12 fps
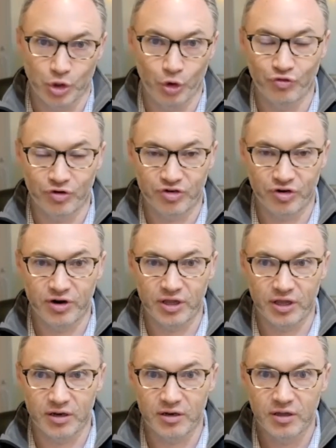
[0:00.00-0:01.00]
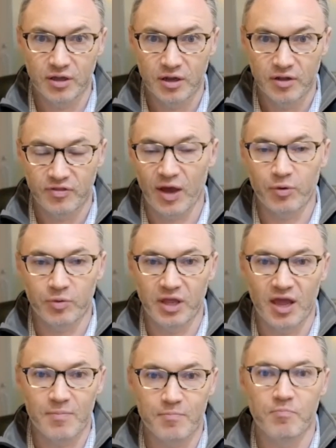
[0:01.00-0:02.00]
overturning it, that would be
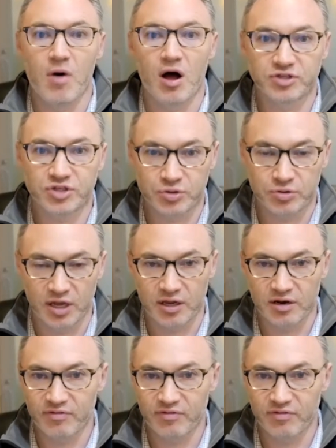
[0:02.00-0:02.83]
a monster negative.